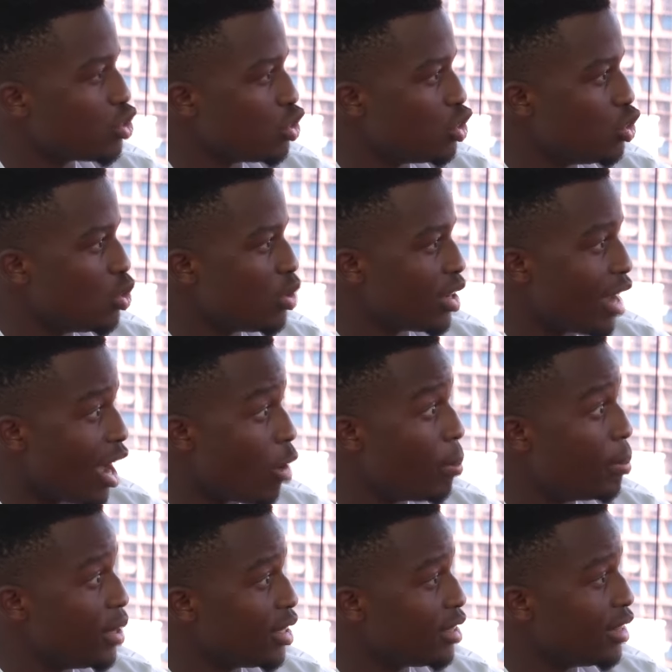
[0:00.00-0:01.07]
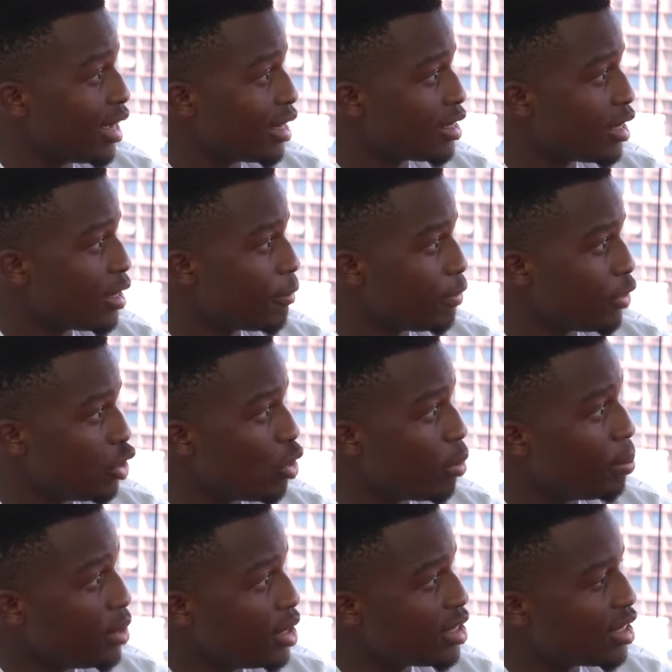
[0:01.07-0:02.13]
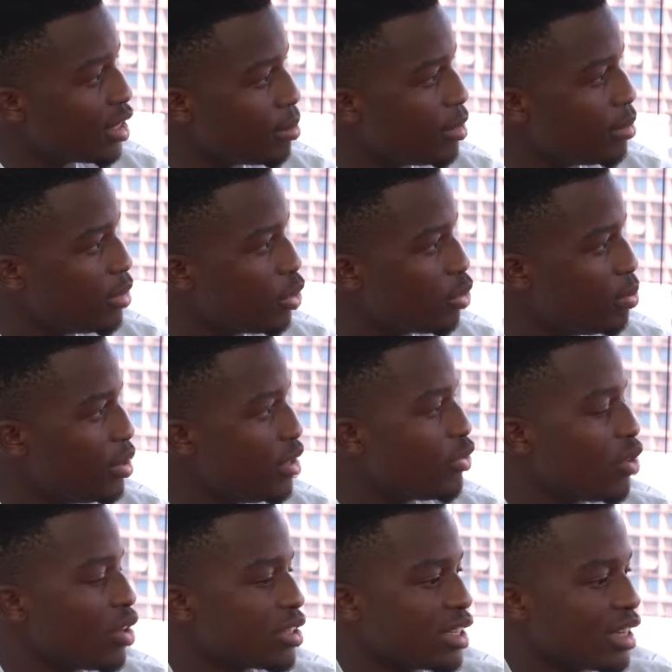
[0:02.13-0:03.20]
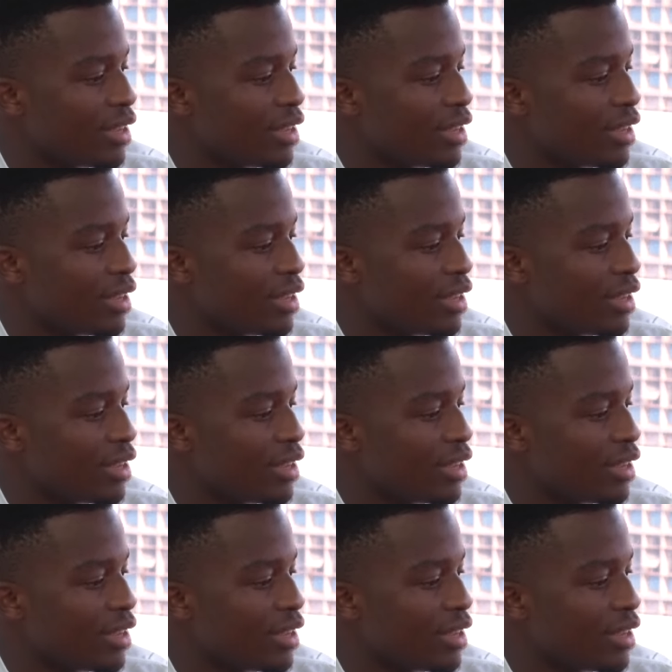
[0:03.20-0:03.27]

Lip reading: to do and how big that, you know, beating Namibia would be for us.